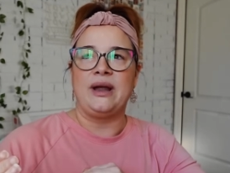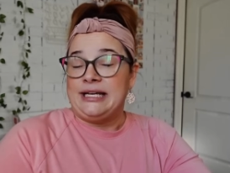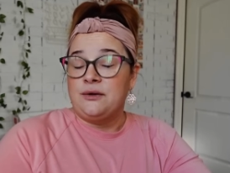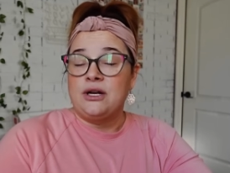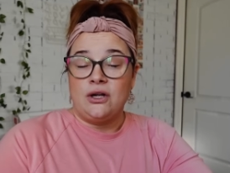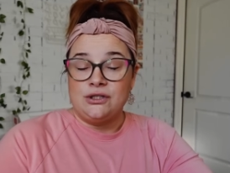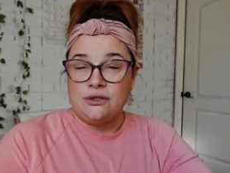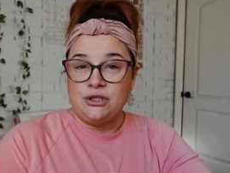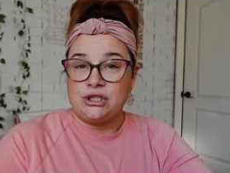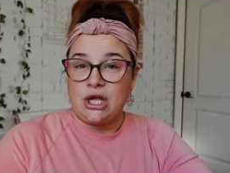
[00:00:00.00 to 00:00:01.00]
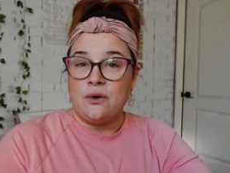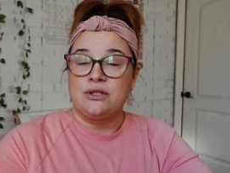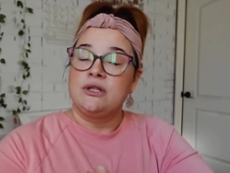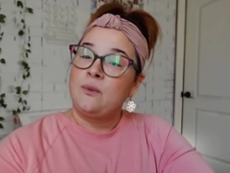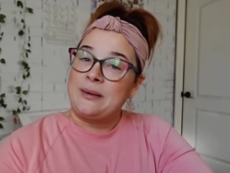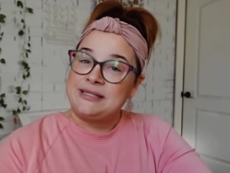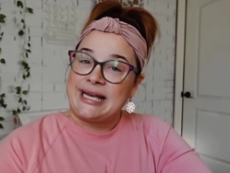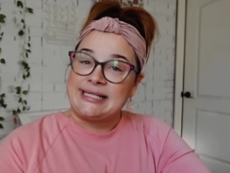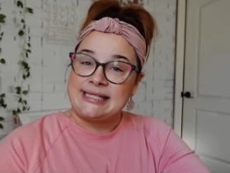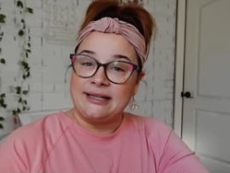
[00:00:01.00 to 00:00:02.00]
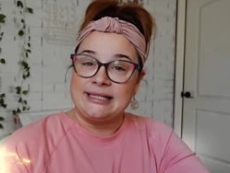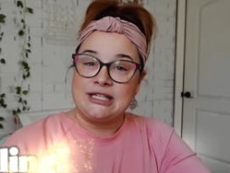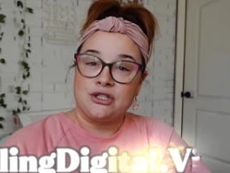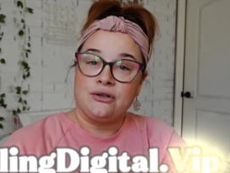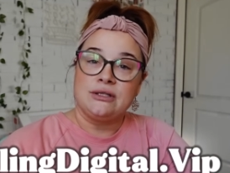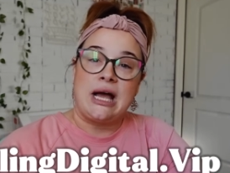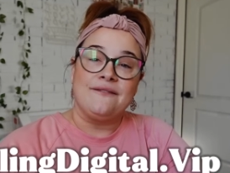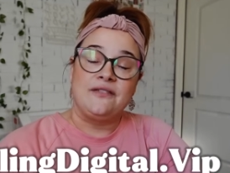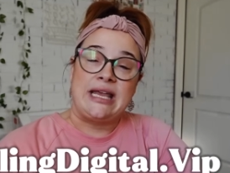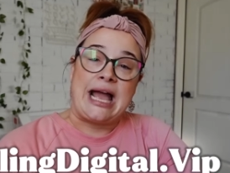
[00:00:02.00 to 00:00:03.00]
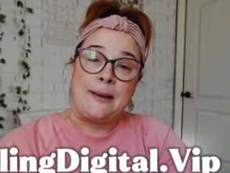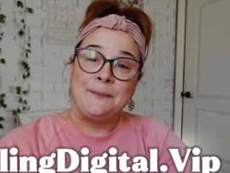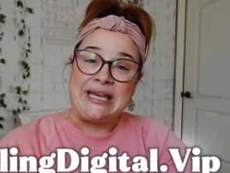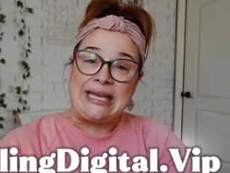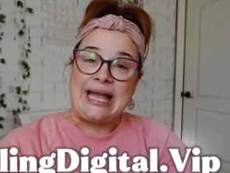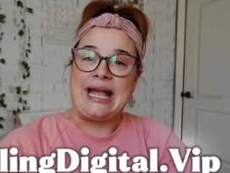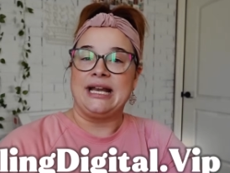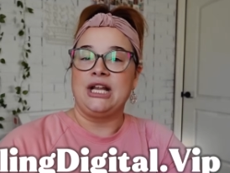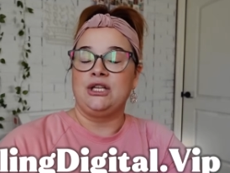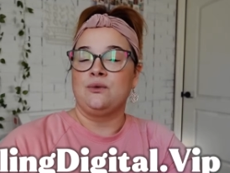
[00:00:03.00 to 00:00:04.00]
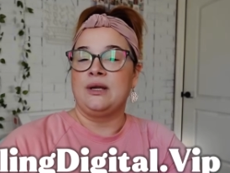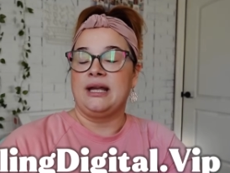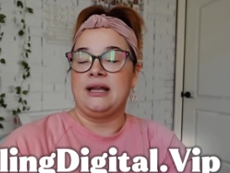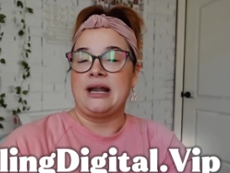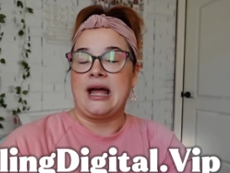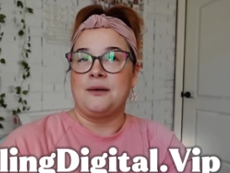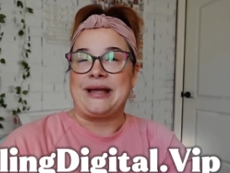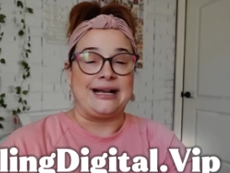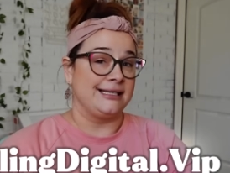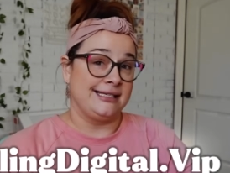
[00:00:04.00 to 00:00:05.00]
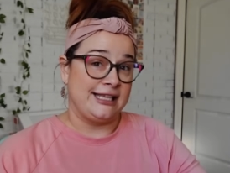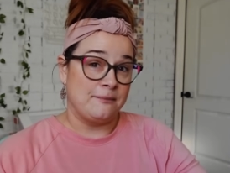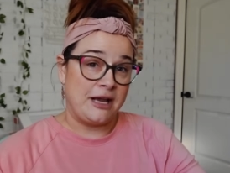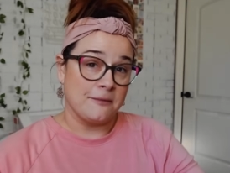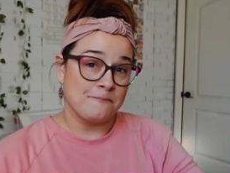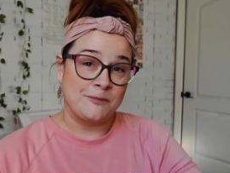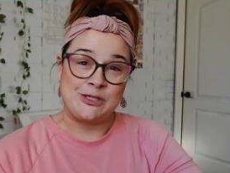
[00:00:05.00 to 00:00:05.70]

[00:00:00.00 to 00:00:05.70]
Then you can also just go to the website sellingdigital.vip and you can um, access them there.